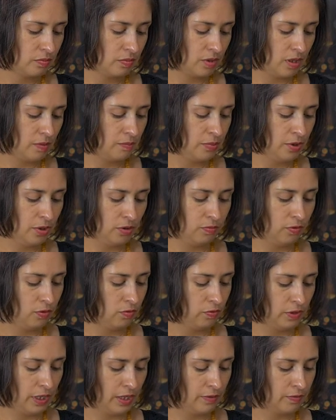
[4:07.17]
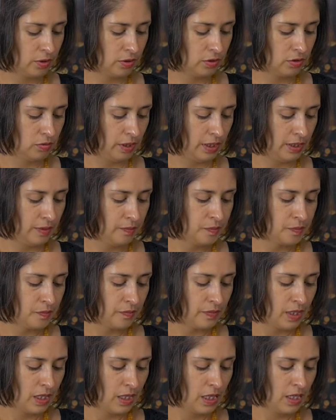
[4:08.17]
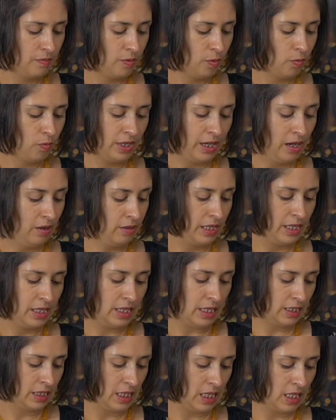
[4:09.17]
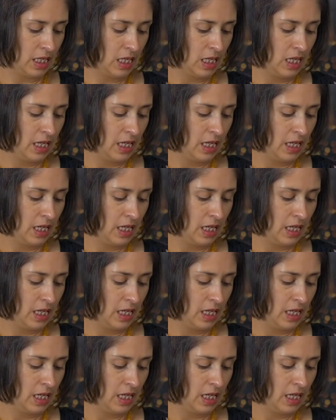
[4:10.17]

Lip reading: a beautiful flavor to it, even without anything.